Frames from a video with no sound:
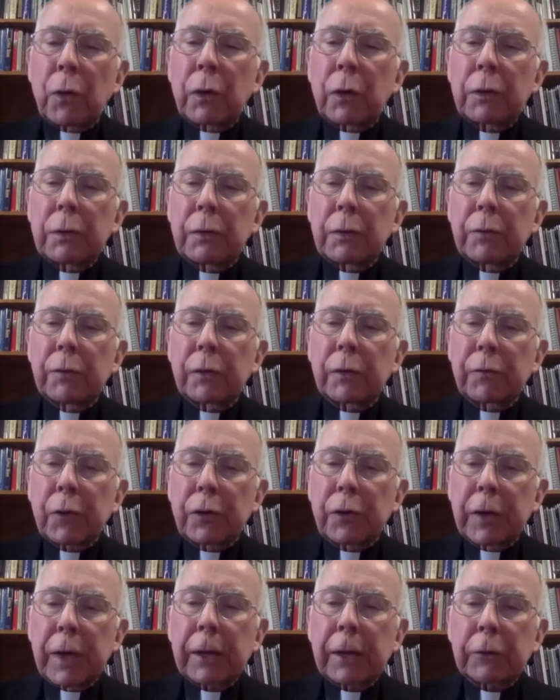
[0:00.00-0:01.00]
on
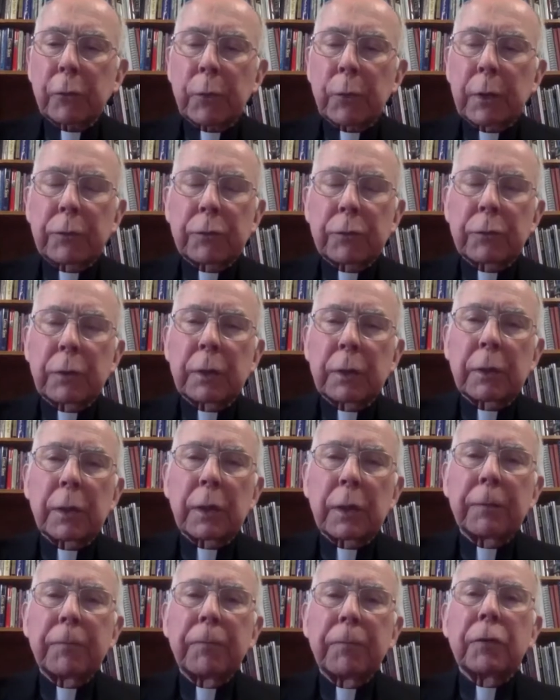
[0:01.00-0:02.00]
for doctorates, and
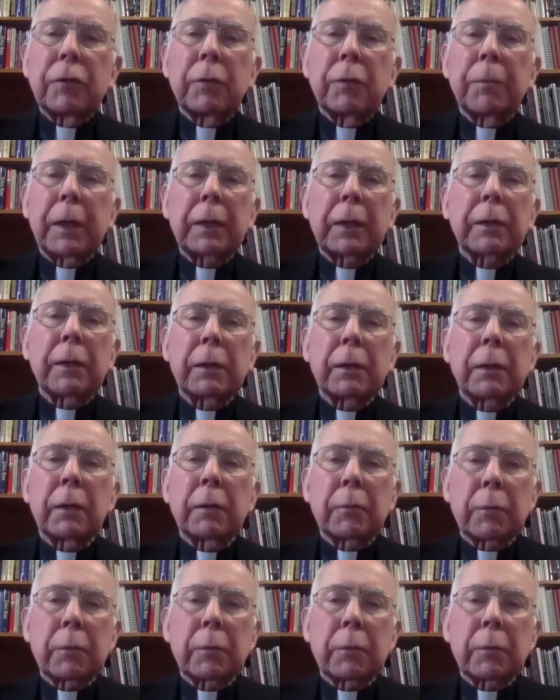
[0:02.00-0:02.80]
to make it.